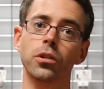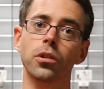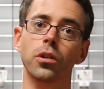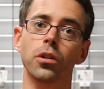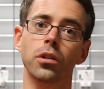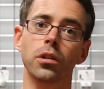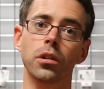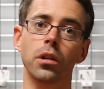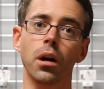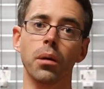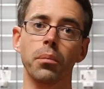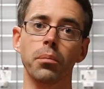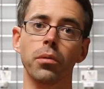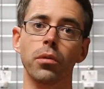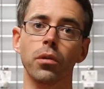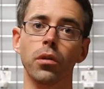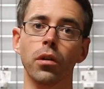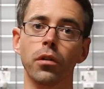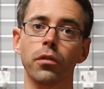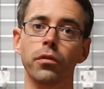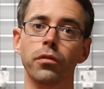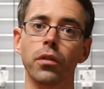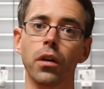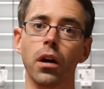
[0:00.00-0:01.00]
good number
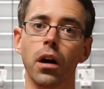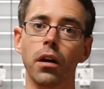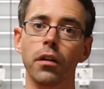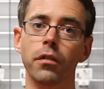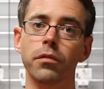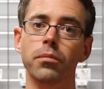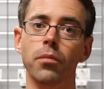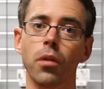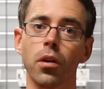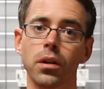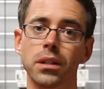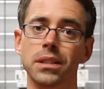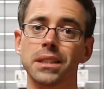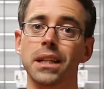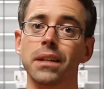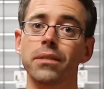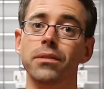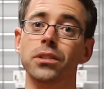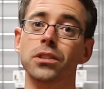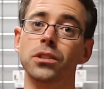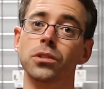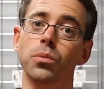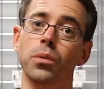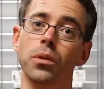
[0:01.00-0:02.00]
of Mark
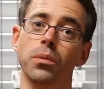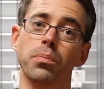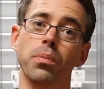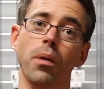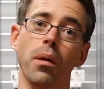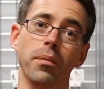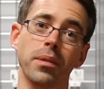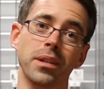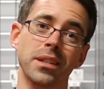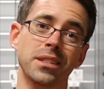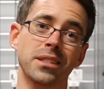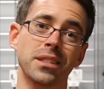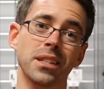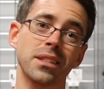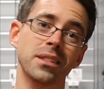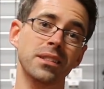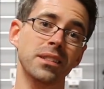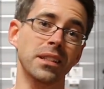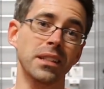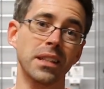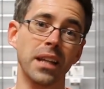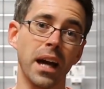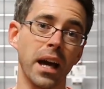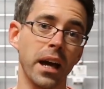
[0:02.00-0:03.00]
7s with probably
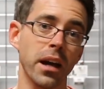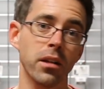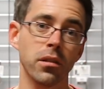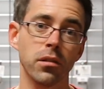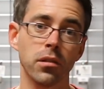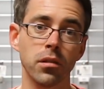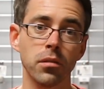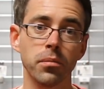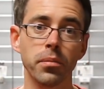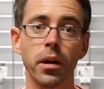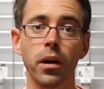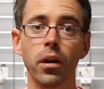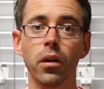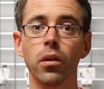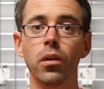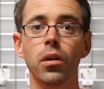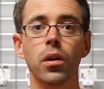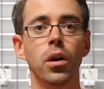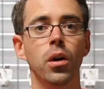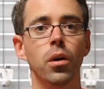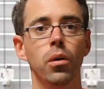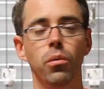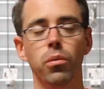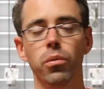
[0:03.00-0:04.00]
60K under the belt,
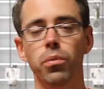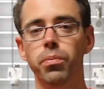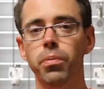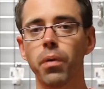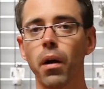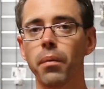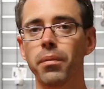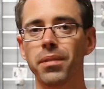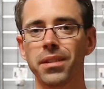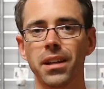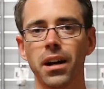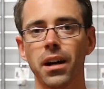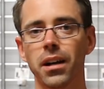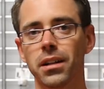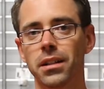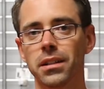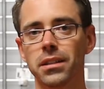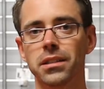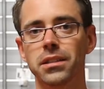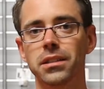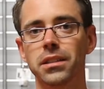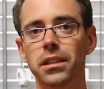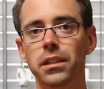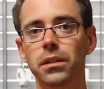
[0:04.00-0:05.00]
we're probably not going
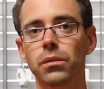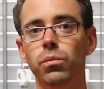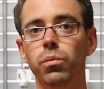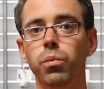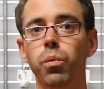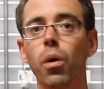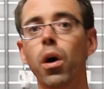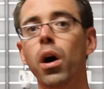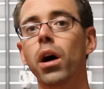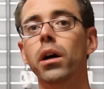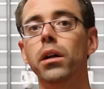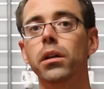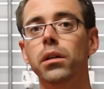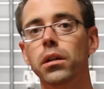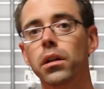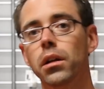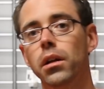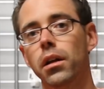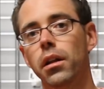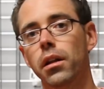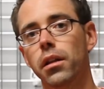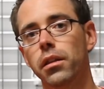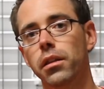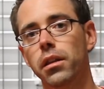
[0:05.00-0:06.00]
to see what
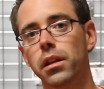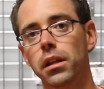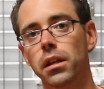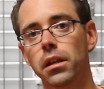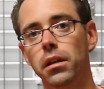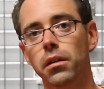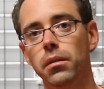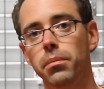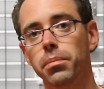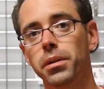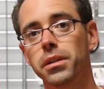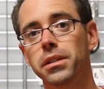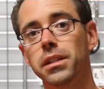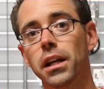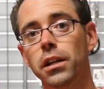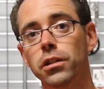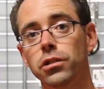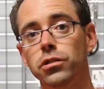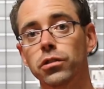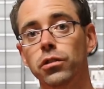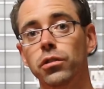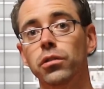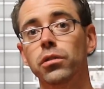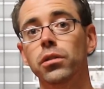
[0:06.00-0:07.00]
the
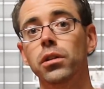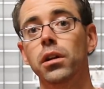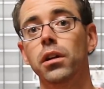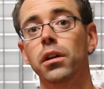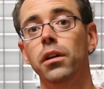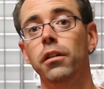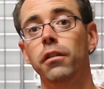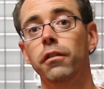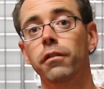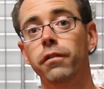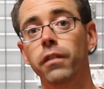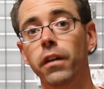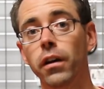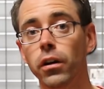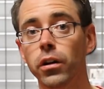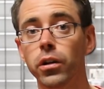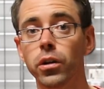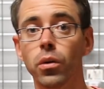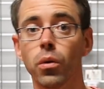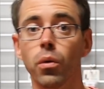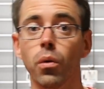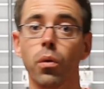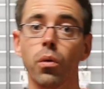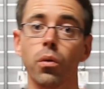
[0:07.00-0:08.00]
potential
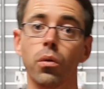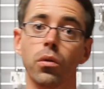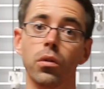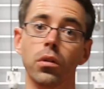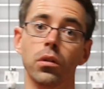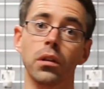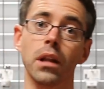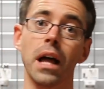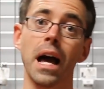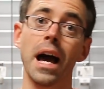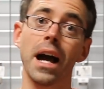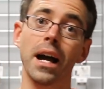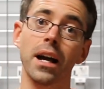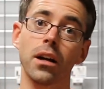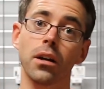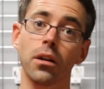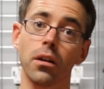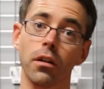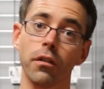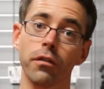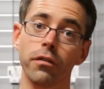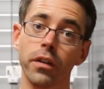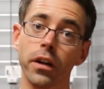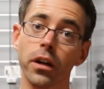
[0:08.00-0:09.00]
failure or lack
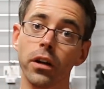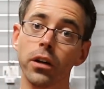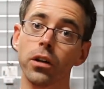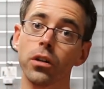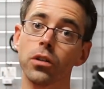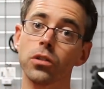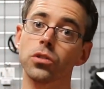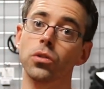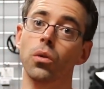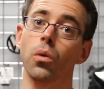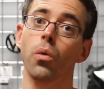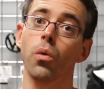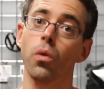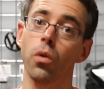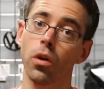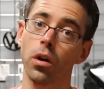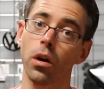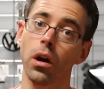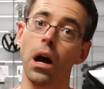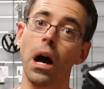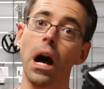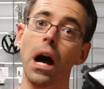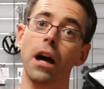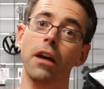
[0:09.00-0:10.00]
of failures or
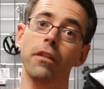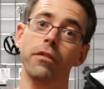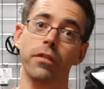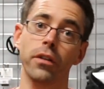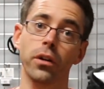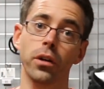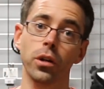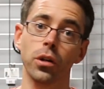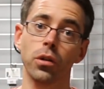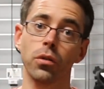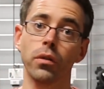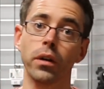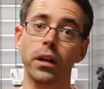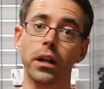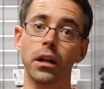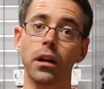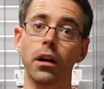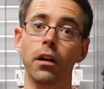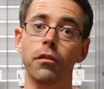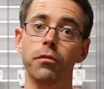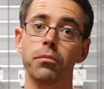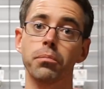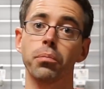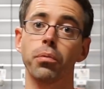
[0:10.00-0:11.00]
high failure rate
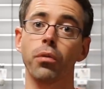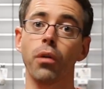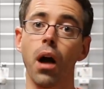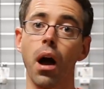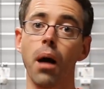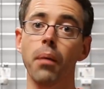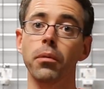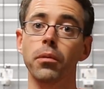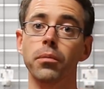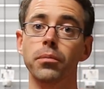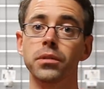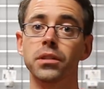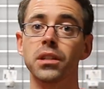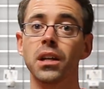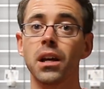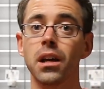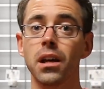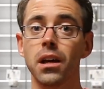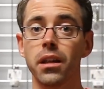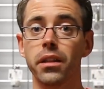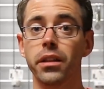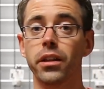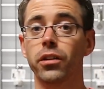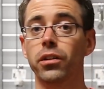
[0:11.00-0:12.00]
of problems
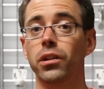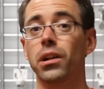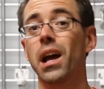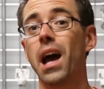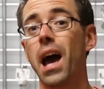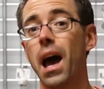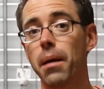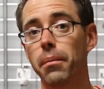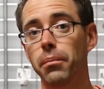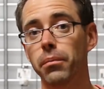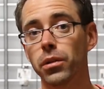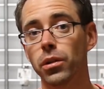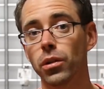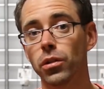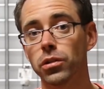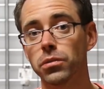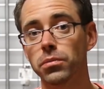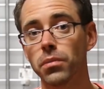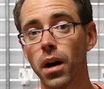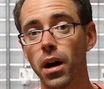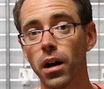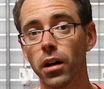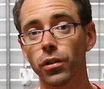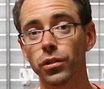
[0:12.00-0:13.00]
that are going to happen with those
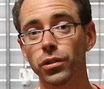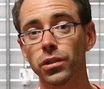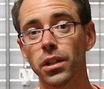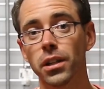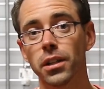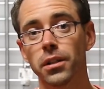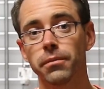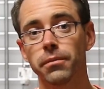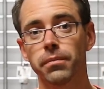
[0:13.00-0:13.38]
models.